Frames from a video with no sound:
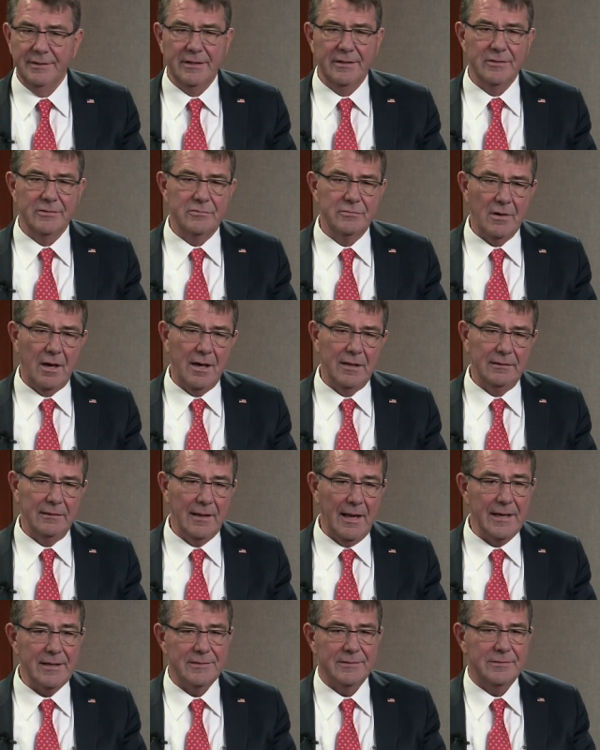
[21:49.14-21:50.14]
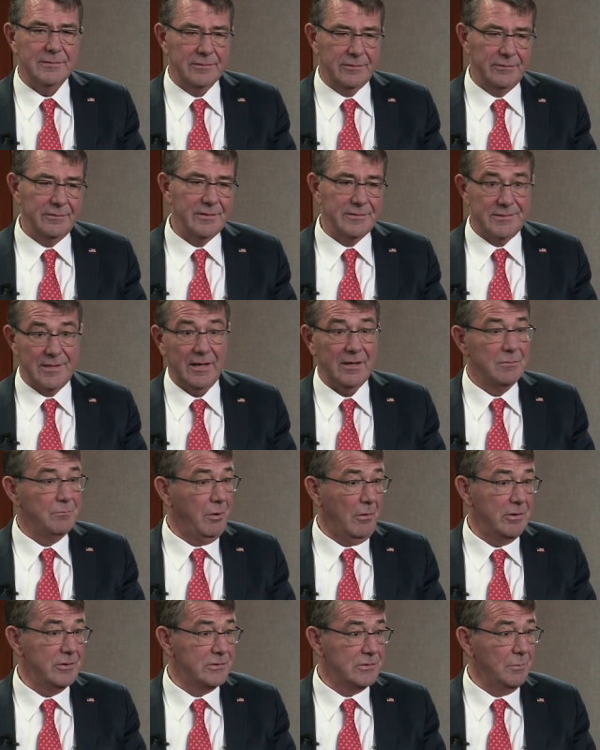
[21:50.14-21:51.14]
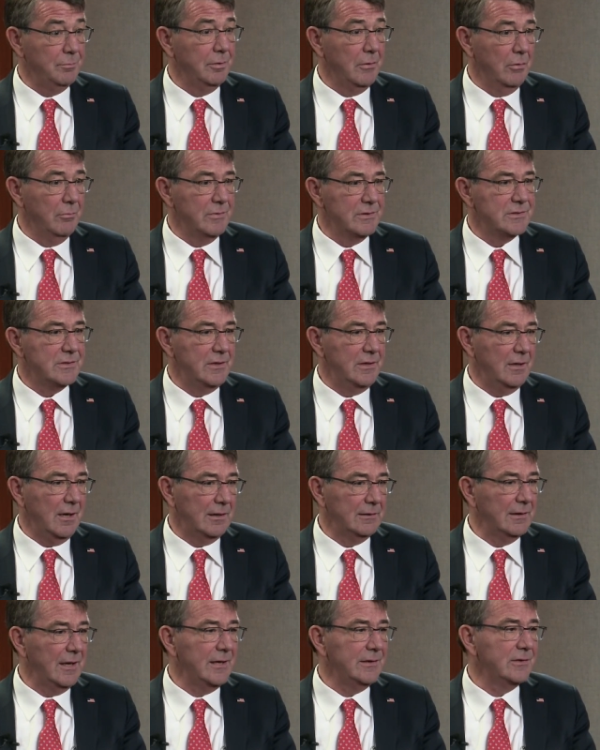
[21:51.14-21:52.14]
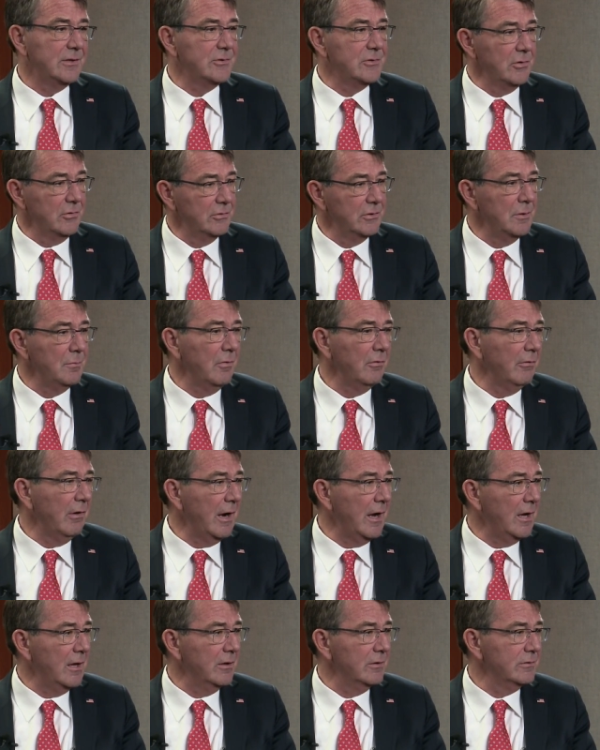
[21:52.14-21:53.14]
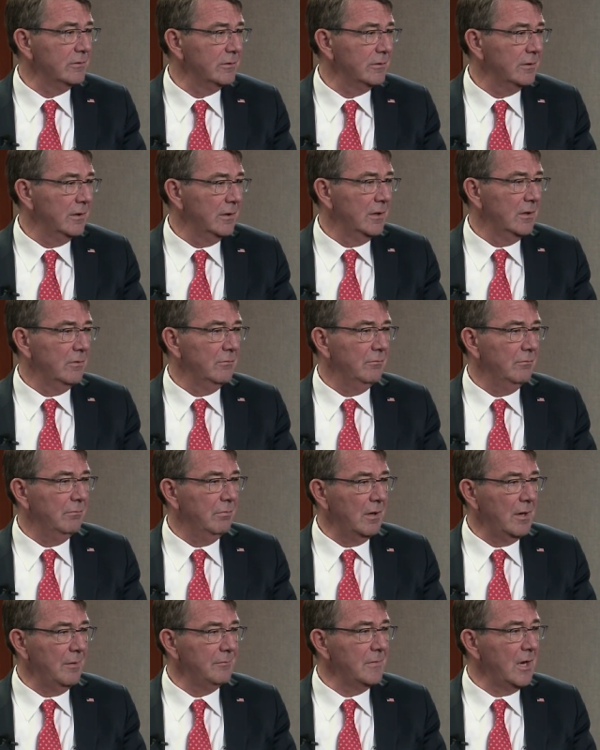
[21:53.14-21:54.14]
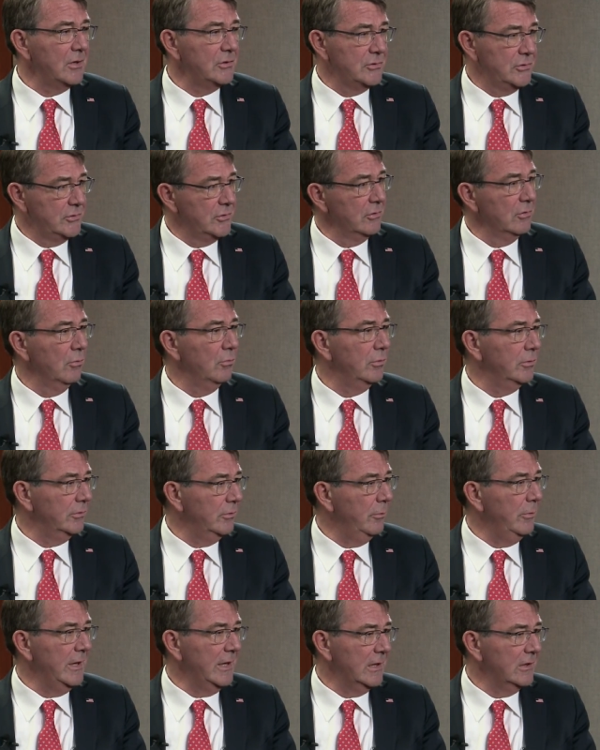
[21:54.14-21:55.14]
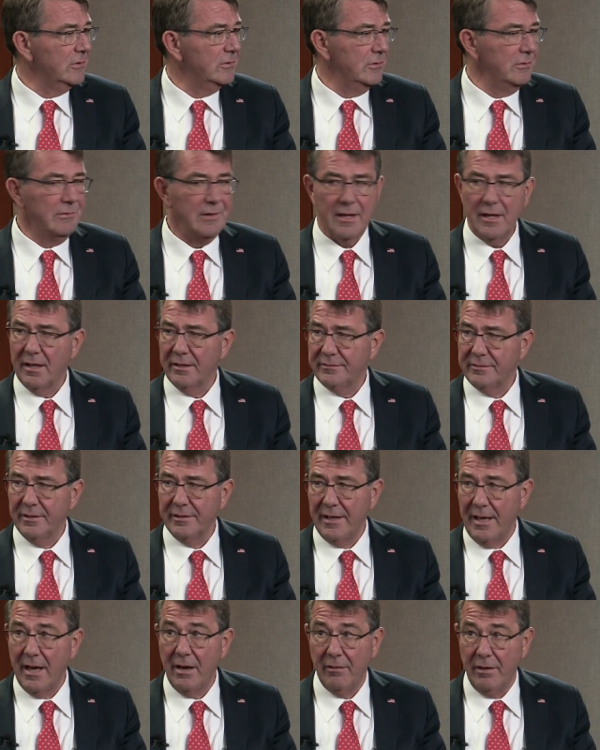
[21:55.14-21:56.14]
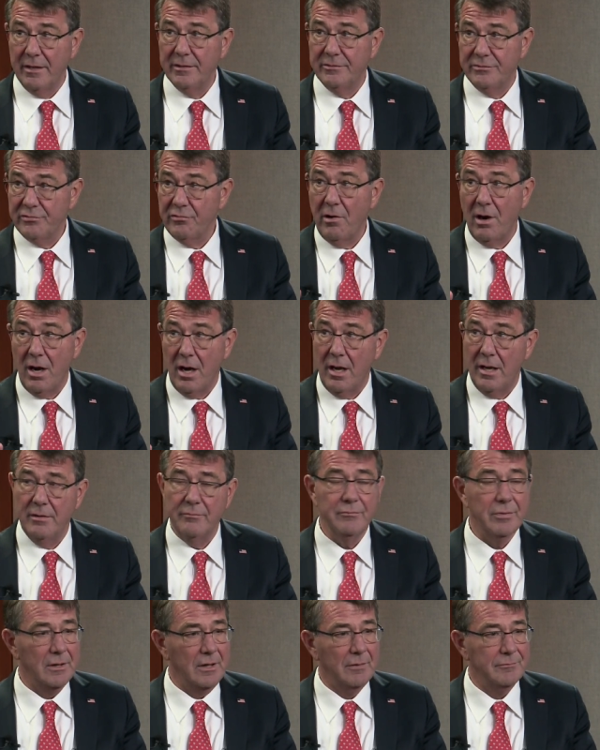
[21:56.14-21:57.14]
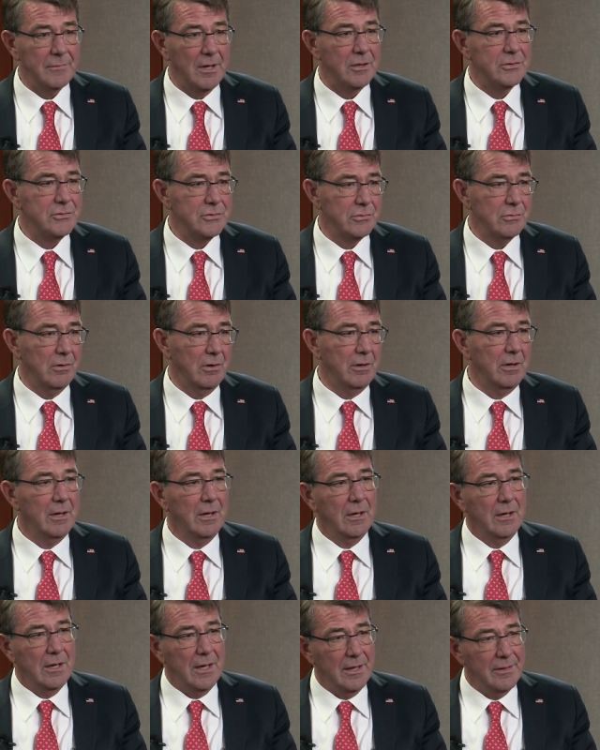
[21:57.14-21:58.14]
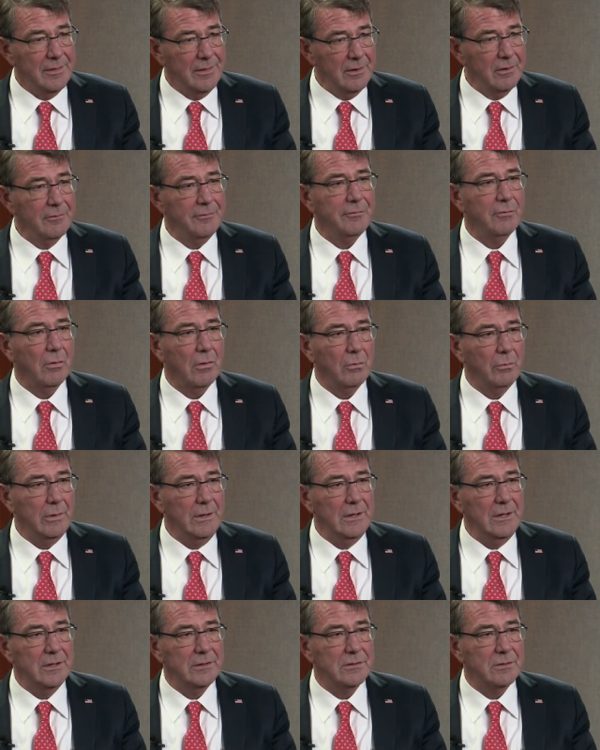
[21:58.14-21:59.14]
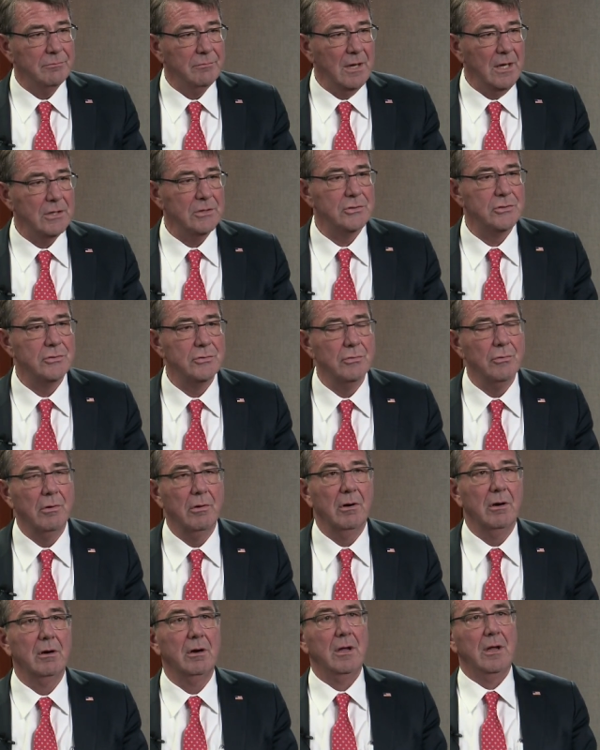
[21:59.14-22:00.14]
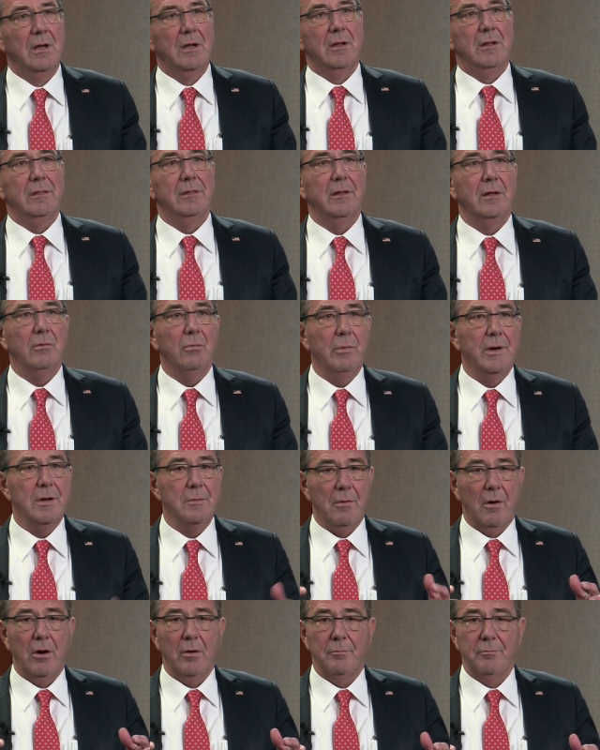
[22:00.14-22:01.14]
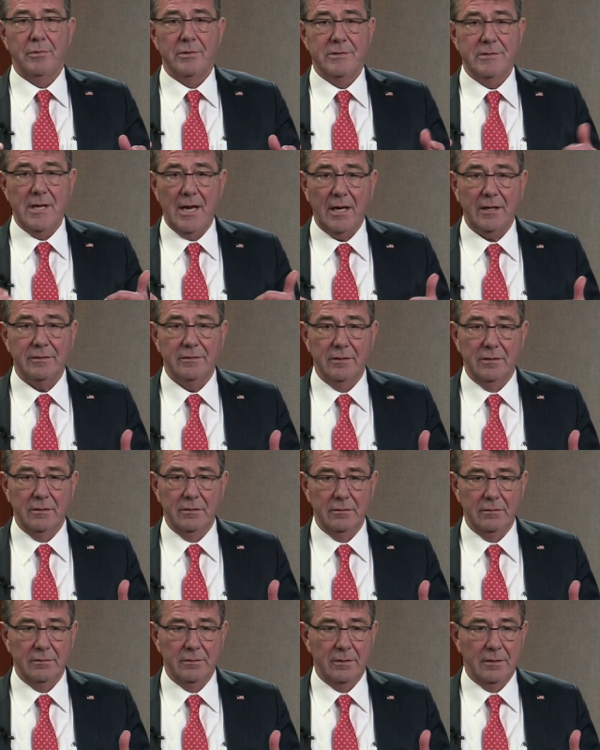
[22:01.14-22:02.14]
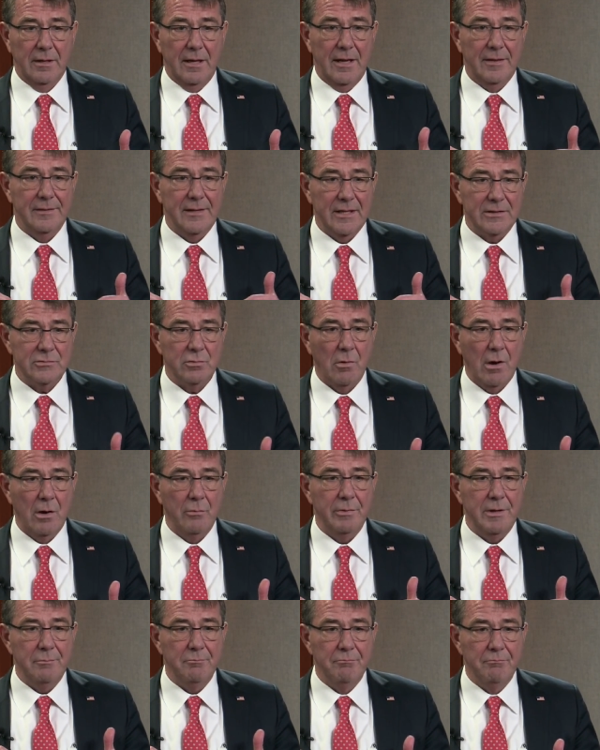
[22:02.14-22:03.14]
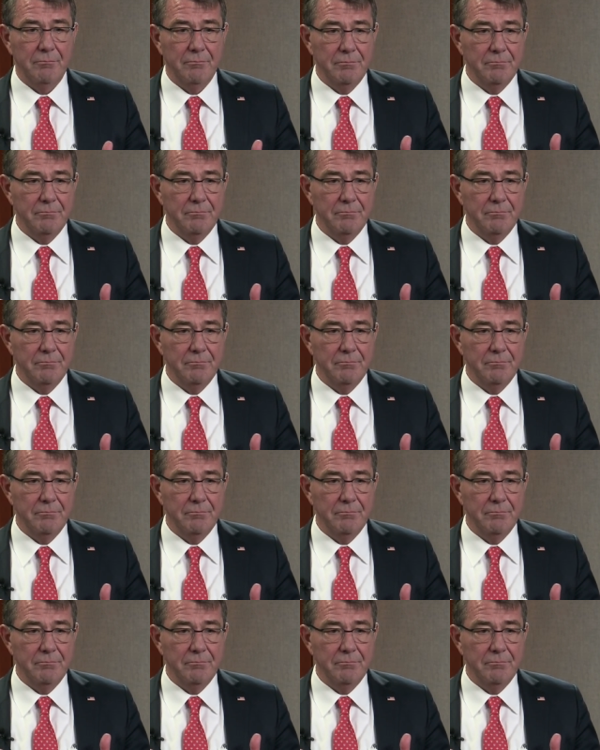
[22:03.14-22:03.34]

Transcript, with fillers: because I'd like to, the second part is diplomacy. I'd like to turn them around, but I'm not sure we can do that. I'll tell you how I'd try, but I'm not sure. And therefore, we need to make sure that we are protected, and that's why we